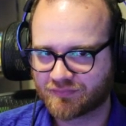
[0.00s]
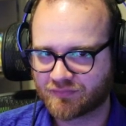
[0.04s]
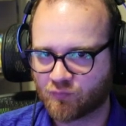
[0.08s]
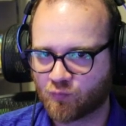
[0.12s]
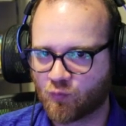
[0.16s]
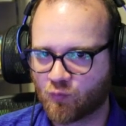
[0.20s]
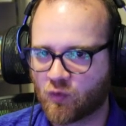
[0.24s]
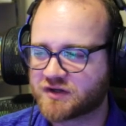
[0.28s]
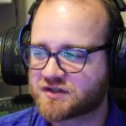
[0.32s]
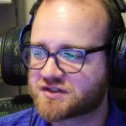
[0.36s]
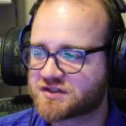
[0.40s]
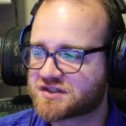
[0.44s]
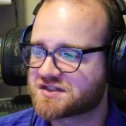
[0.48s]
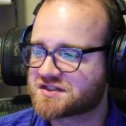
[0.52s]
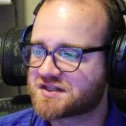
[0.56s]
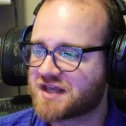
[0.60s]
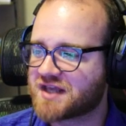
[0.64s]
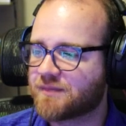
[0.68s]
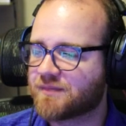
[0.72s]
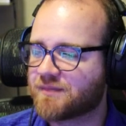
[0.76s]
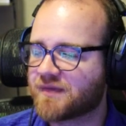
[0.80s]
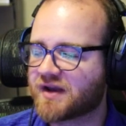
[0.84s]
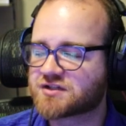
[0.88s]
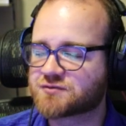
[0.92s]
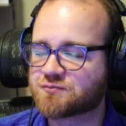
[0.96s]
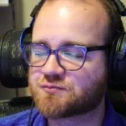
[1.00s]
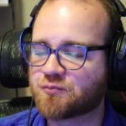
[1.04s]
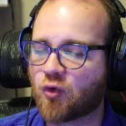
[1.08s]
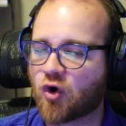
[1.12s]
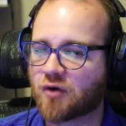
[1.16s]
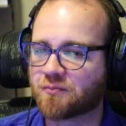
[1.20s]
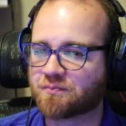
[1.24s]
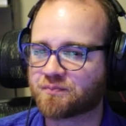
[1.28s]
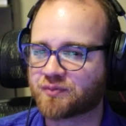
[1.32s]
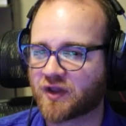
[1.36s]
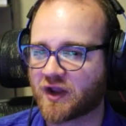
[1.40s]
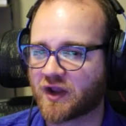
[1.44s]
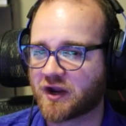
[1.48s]
Once this game gets more
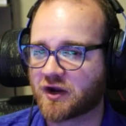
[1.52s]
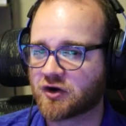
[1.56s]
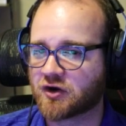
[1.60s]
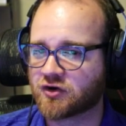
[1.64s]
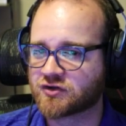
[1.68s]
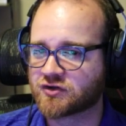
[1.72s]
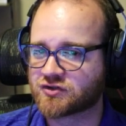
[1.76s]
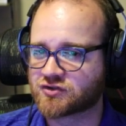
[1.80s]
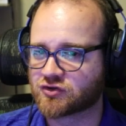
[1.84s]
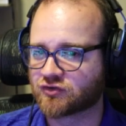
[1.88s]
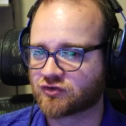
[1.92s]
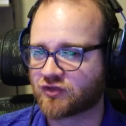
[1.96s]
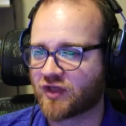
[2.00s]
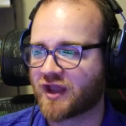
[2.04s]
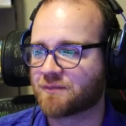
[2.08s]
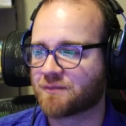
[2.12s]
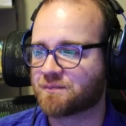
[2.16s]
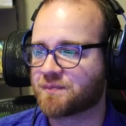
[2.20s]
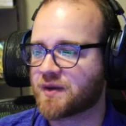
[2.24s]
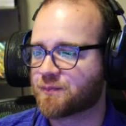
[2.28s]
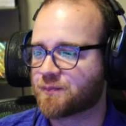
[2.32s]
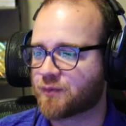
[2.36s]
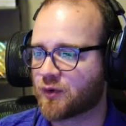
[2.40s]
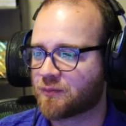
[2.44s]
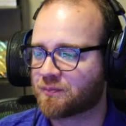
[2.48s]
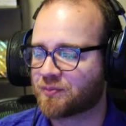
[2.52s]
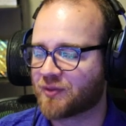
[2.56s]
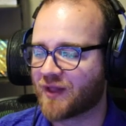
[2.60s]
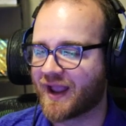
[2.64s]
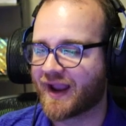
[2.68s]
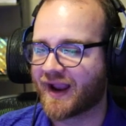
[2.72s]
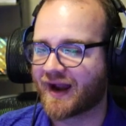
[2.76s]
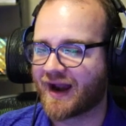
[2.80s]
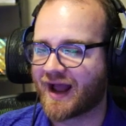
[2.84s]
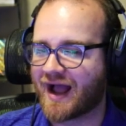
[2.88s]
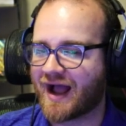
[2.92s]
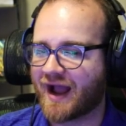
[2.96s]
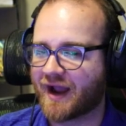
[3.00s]
players, or like people playing
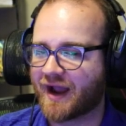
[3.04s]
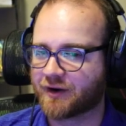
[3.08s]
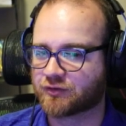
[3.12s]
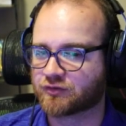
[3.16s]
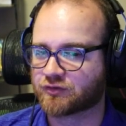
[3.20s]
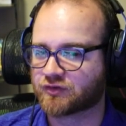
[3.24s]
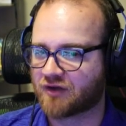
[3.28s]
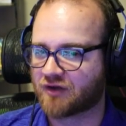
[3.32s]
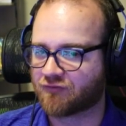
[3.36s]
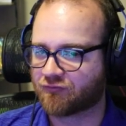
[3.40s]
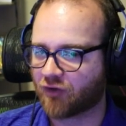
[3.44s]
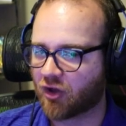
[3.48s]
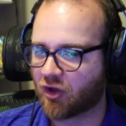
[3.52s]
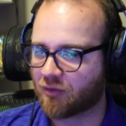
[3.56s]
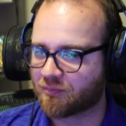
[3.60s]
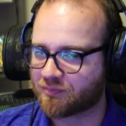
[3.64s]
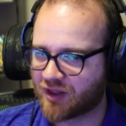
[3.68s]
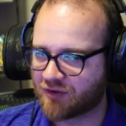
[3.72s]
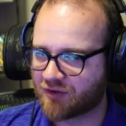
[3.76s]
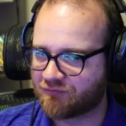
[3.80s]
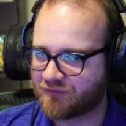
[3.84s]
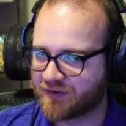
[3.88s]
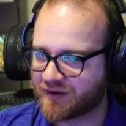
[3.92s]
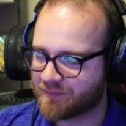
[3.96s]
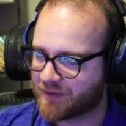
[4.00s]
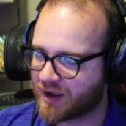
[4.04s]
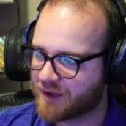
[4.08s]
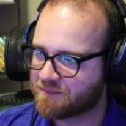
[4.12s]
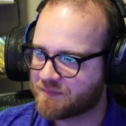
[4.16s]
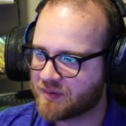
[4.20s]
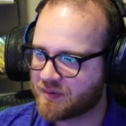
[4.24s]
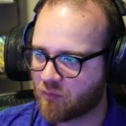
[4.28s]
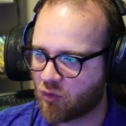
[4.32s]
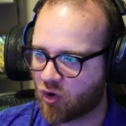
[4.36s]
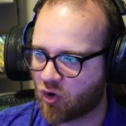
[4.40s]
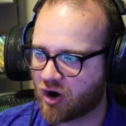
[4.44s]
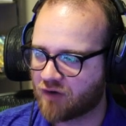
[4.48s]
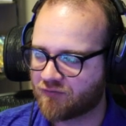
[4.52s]
at a higher level, bluffing might be
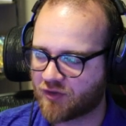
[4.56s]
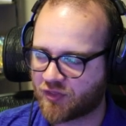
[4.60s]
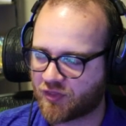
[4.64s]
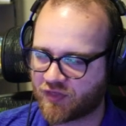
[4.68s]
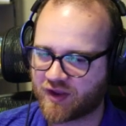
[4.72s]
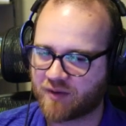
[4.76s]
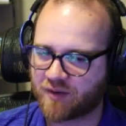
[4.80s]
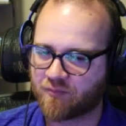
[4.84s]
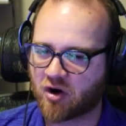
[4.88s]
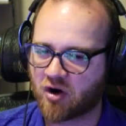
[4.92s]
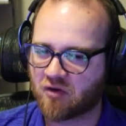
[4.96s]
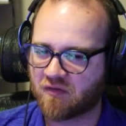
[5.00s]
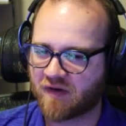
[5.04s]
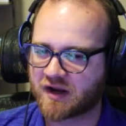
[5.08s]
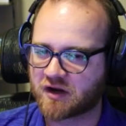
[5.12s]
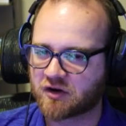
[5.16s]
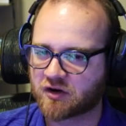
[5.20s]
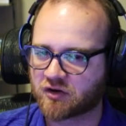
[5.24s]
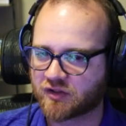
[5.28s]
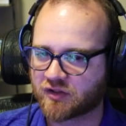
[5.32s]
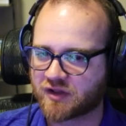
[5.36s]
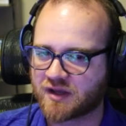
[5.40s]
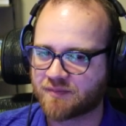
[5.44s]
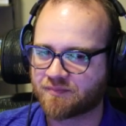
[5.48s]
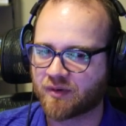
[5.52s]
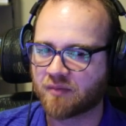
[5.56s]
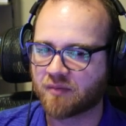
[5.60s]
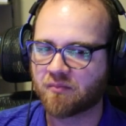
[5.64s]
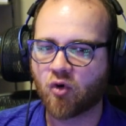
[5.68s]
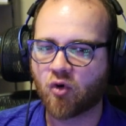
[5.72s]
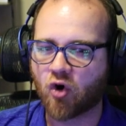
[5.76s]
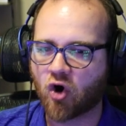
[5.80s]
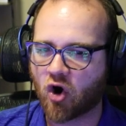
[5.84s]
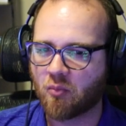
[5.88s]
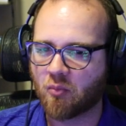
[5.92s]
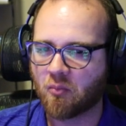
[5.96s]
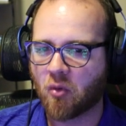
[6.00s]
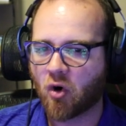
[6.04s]
more of a thing more regularly, but
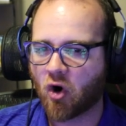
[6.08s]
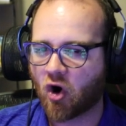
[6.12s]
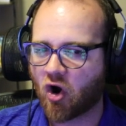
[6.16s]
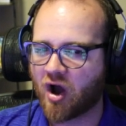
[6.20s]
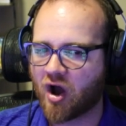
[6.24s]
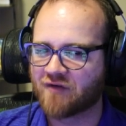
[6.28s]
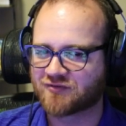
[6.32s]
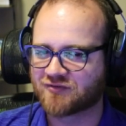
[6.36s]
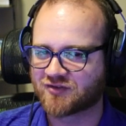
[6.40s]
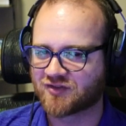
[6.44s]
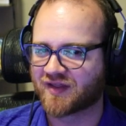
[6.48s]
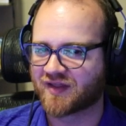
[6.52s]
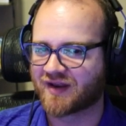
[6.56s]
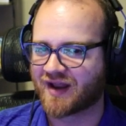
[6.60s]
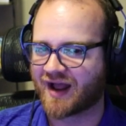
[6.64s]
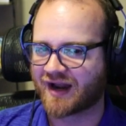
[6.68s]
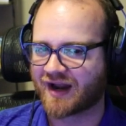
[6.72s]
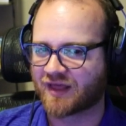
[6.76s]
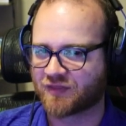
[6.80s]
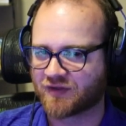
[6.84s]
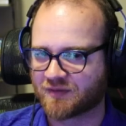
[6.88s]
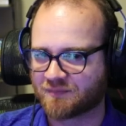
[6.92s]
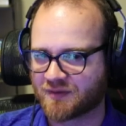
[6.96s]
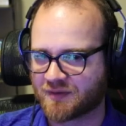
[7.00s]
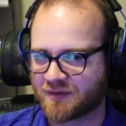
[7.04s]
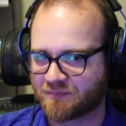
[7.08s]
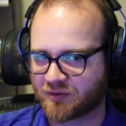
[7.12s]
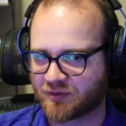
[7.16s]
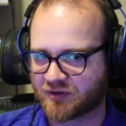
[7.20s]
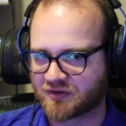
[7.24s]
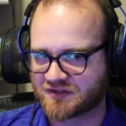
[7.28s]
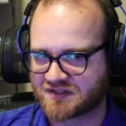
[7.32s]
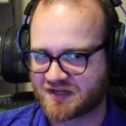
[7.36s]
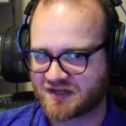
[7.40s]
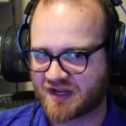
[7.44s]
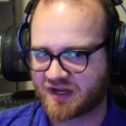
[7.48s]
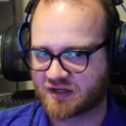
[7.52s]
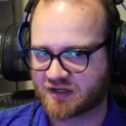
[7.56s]
more often than not, I think people are
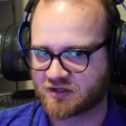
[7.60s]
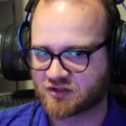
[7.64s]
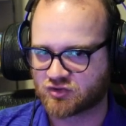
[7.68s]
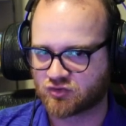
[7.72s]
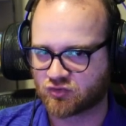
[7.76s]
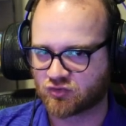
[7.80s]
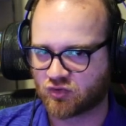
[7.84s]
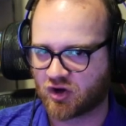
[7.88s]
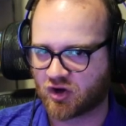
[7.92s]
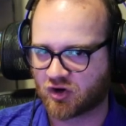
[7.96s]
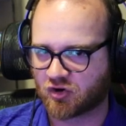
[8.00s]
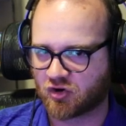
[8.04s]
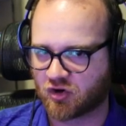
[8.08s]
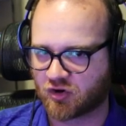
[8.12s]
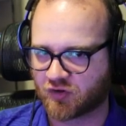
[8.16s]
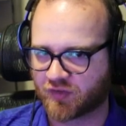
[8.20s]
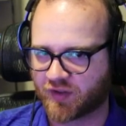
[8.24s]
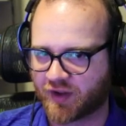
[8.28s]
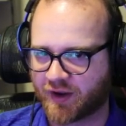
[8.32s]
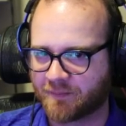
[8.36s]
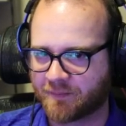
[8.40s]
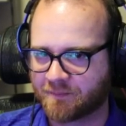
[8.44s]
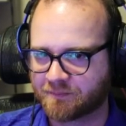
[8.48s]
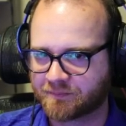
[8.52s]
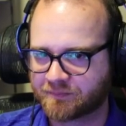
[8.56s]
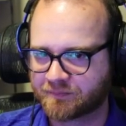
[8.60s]
staying in too long currently.